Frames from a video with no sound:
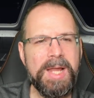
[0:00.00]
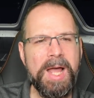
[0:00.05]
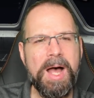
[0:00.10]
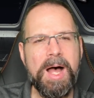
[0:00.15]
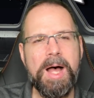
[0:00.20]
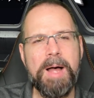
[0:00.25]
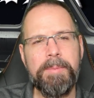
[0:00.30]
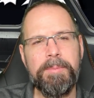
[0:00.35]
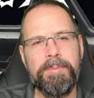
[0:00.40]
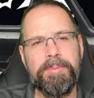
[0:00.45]

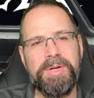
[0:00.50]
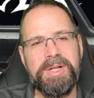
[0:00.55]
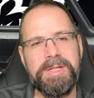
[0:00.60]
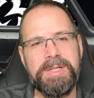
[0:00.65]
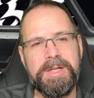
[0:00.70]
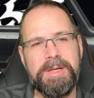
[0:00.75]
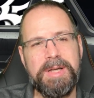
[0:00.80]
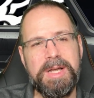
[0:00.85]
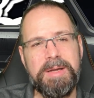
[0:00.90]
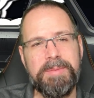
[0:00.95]
Um,
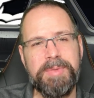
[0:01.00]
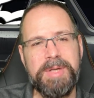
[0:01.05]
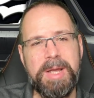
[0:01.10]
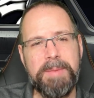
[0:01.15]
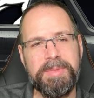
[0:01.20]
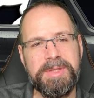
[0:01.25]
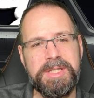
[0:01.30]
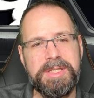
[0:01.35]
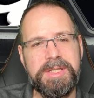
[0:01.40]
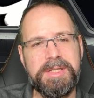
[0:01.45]
but uh, but yeah,
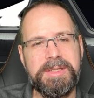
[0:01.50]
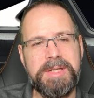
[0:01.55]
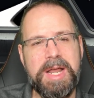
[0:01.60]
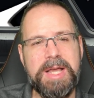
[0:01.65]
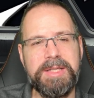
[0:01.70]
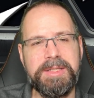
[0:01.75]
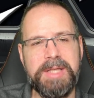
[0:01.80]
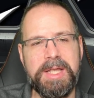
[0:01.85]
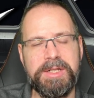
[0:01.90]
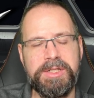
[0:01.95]
but this is
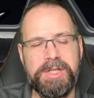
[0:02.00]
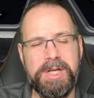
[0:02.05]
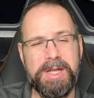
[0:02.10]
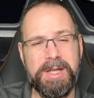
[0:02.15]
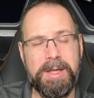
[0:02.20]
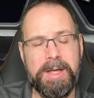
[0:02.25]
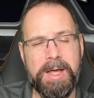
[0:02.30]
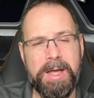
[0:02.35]
nice that Jan,